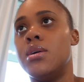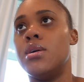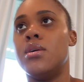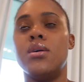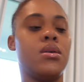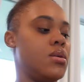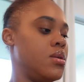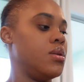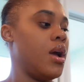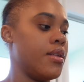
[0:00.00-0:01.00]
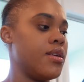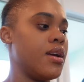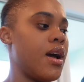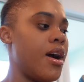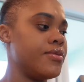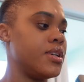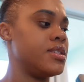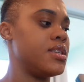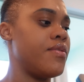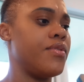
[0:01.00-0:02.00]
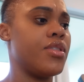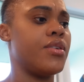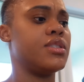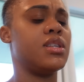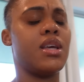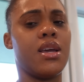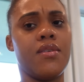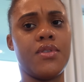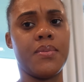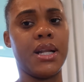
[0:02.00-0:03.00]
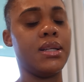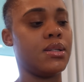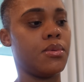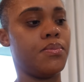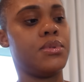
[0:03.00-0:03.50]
No. I think after 7:30 they give them a little